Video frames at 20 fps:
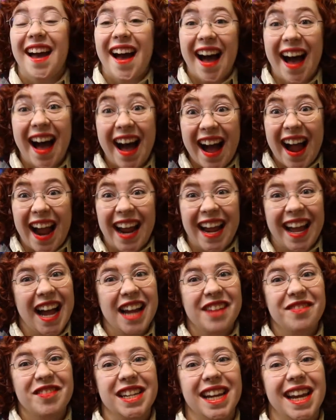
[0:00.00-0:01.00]
Hi,
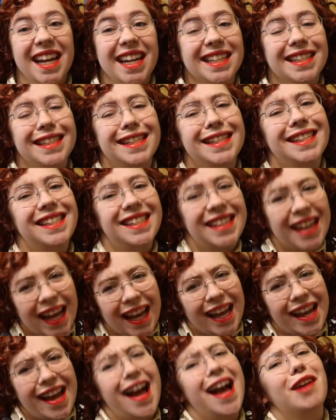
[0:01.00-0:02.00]
I'm Jade, and
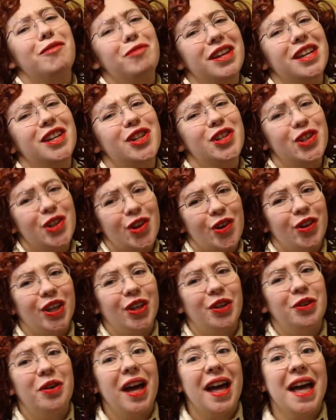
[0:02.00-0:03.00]
today I'm gonna show
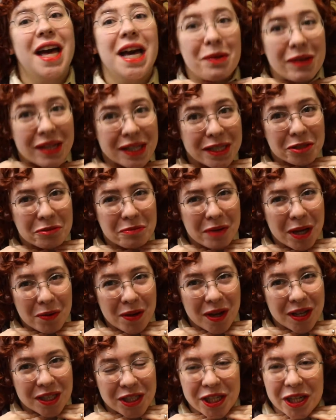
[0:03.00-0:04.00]
you how I do my
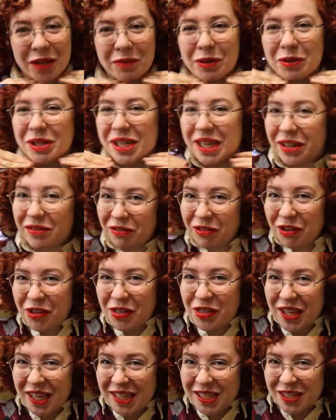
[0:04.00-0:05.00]
wash day routine for
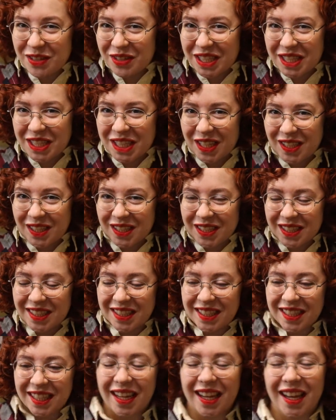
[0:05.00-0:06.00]
these
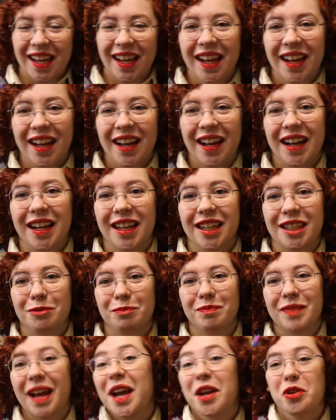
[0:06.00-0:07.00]
results.
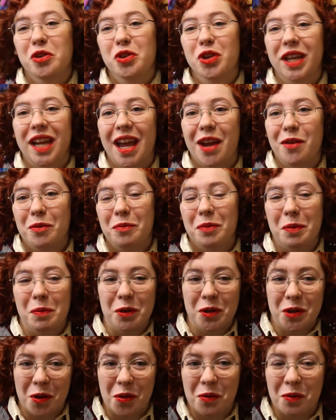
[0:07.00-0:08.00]
I usually hate when
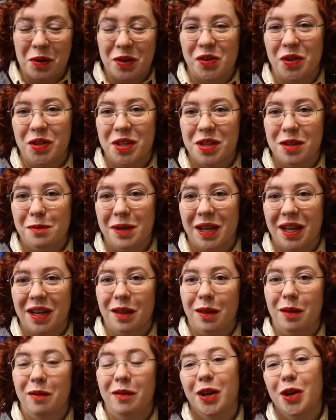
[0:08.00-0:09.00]
people show the results in the beginning
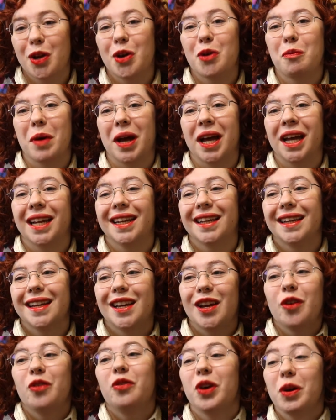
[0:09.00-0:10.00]
of the video, but
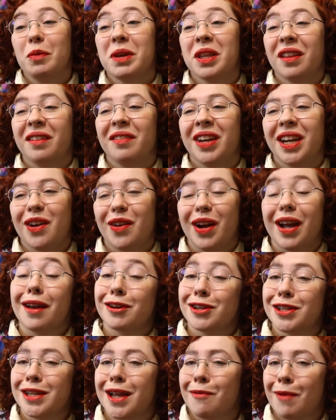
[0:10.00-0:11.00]
filming the video, I
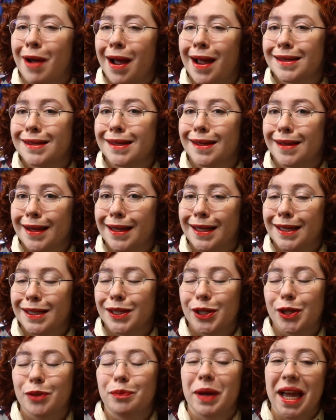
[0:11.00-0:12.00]
understand why, it's a lot
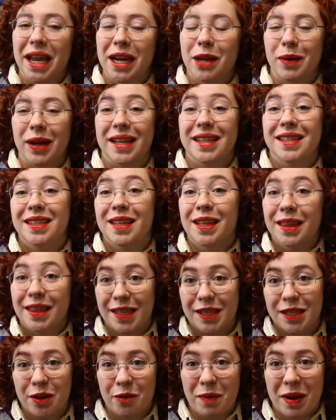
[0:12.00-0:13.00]
easier. But anyways,
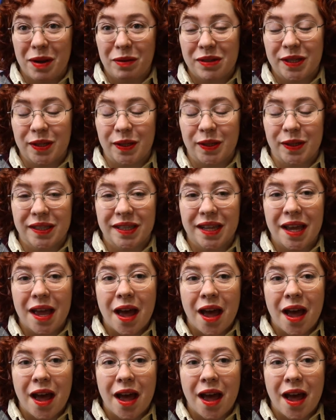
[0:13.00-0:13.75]
these are my results.